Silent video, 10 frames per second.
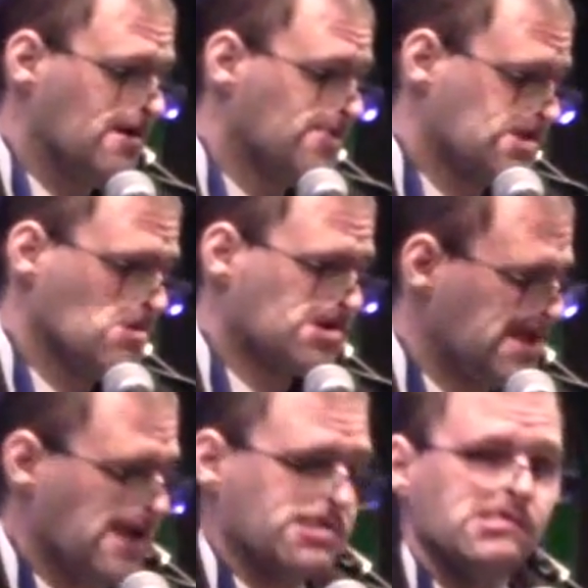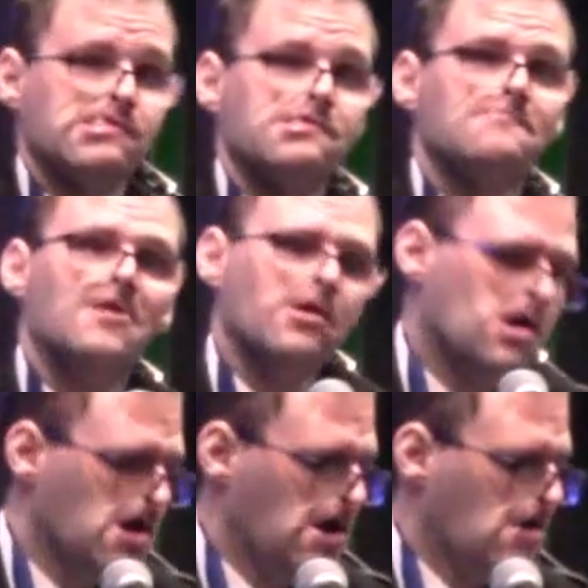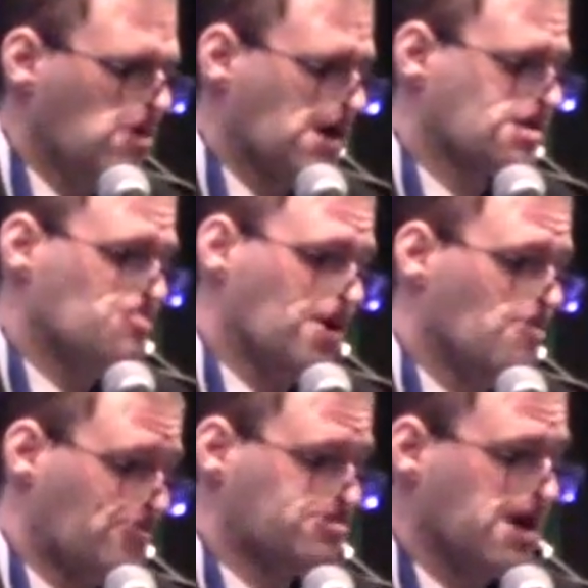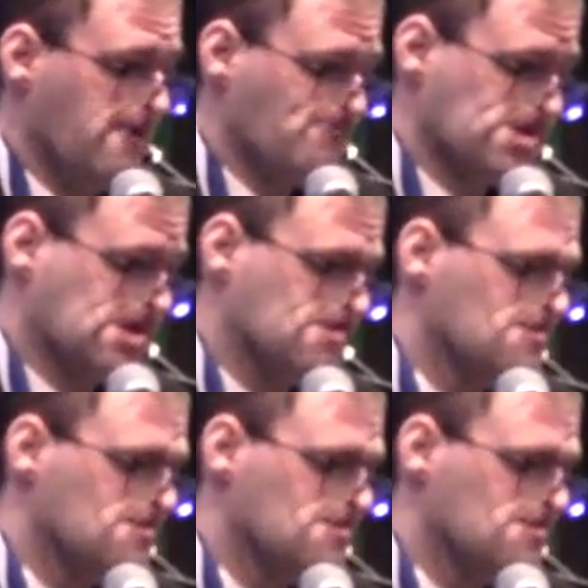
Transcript: and successes. We exchanged tips